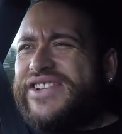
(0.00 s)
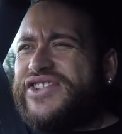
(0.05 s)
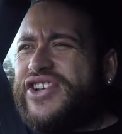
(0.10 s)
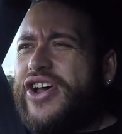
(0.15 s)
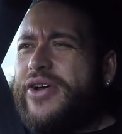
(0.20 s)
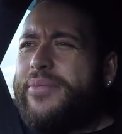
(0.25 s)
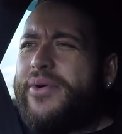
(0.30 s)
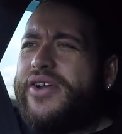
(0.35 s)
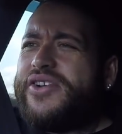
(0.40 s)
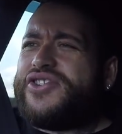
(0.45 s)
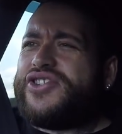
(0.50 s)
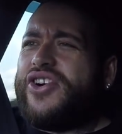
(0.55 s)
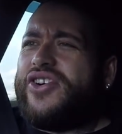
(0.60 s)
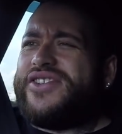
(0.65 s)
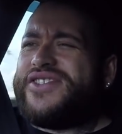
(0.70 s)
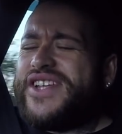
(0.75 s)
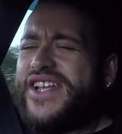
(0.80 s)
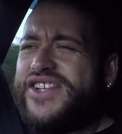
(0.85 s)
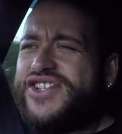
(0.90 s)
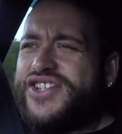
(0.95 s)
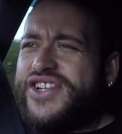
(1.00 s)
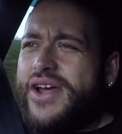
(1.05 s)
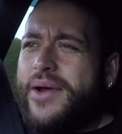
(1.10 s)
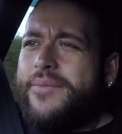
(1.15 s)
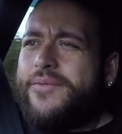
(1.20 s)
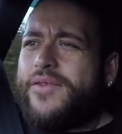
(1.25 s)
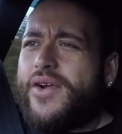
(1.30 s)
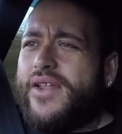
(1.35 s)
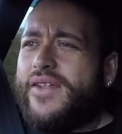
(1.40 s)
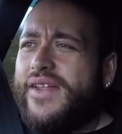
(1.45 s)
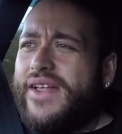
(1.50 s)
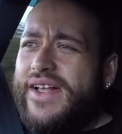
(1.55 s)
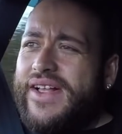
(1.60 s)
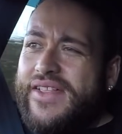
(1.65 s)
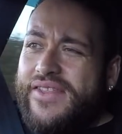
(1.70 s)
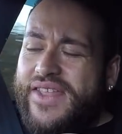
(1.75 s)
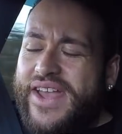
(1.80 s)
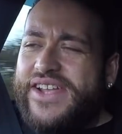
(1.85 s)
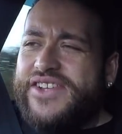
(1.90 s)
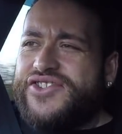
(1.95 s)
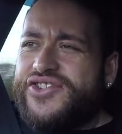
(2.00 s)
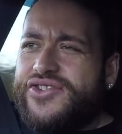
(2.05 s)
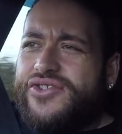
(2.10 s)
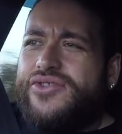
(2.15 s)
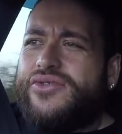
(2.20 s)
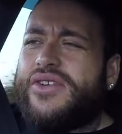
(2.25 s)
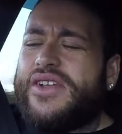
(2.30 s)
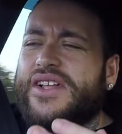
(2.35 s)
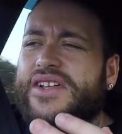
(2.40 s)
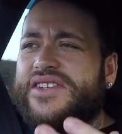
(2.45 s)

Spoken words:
turbocharged engine up front. They do